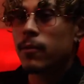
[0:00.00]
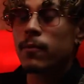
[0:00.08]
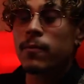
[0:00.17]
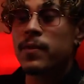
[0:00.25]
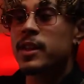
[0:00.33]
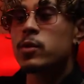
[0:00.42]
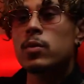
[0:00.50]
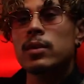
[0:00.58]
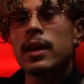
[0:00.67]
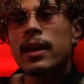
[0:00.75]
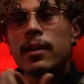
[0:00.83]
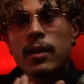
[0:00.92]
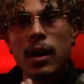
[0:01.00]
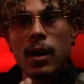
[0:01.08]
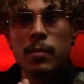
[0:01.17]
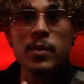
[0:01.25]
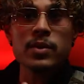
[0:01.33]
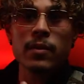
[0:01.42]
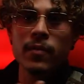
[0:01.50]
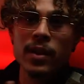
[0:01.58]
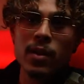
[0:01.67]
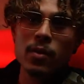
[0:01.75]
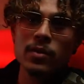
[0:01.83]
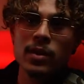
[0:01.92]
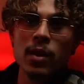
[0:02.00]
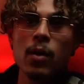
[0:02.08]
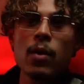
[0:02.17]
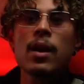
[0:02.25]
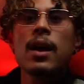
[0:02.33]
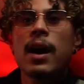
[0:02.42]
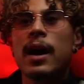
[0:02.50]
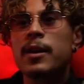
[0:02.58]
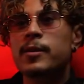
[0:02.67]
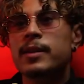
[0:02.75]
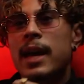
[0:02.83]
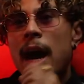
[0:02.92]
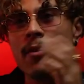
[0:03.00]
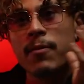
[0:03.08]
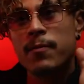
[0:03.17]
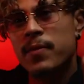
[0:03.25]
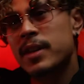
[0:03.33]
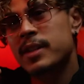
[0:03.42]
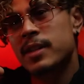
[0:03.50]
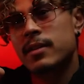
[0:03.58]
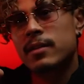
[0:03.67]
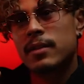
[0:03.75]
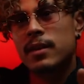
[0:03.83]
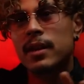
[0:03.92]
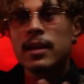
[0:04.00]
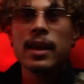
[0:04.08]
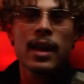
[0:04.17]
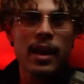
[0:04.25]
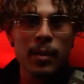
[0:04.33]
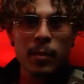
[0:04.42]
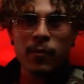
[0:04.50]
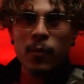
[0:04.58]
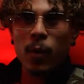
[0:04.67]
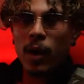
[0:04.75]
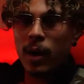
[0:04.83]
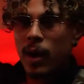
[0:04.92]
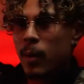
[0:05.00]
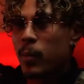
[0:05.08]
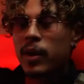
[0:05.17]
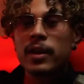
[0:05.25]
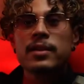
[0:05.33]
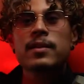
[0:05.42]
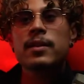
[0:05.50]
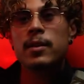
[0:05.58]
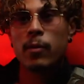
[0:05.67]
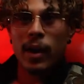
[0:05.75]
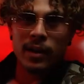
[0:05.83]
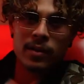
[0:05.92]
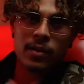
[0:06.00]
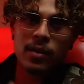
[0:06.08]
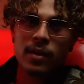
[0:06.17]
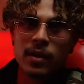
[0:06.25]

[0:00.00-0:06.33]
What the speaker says: Visual like music videos, you know, I usually have a vision in hand before I bring it to the director.